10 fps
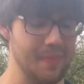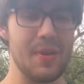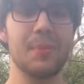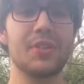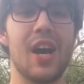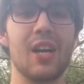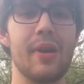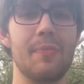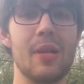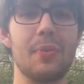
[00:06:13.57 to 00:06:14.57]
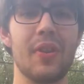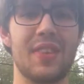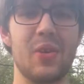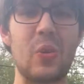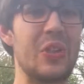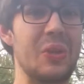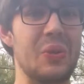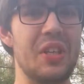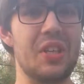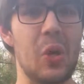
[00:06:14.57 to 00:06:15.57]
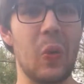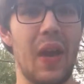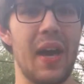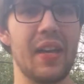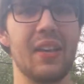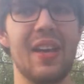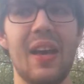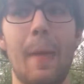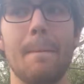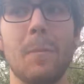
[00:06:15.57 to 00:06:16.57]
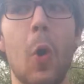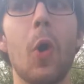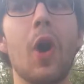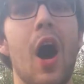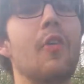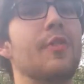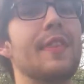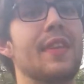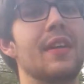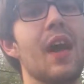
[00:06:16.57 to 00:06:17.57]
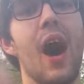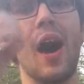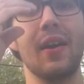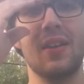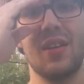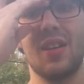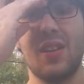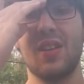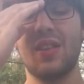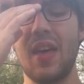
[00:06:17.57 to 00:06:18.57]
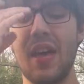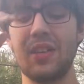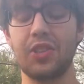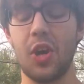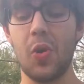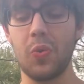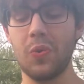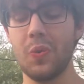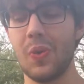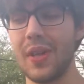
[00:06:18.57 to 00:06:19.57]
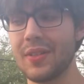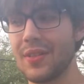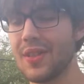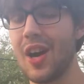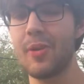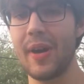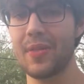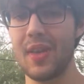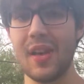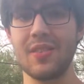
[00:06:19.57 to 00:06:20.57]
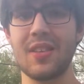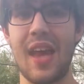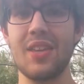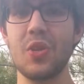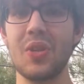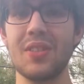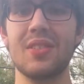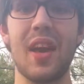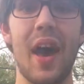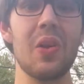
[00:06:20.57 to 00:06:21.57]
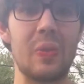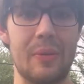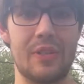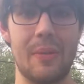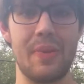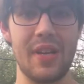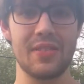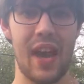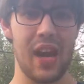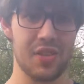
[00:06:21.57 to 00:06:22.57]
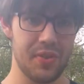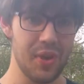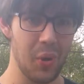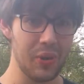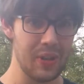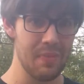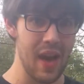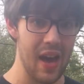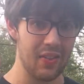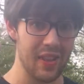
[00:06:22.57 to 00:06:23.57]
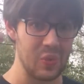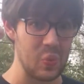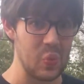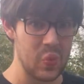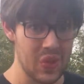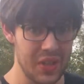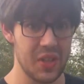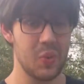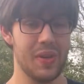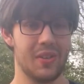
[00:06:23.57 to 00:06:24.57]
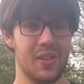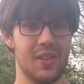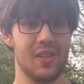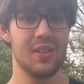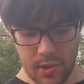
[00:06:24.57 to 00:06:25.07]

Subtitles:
people talk about people that they really, really don't like. More often than not. They don't want to talk about things, and you can tell when somebody's actually holding back, like, really quickly.